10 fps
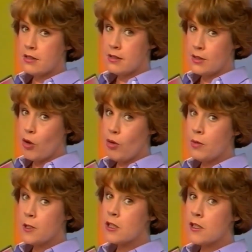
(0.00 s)
stop
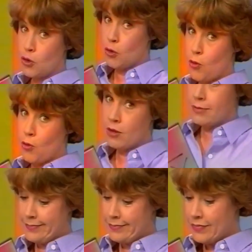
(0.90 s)
to talk.
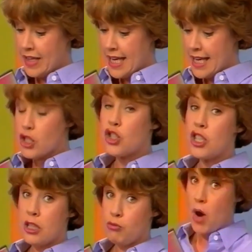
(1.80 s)

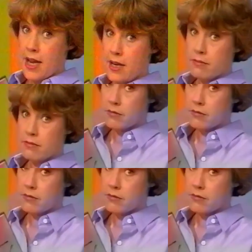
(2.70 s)
She ran.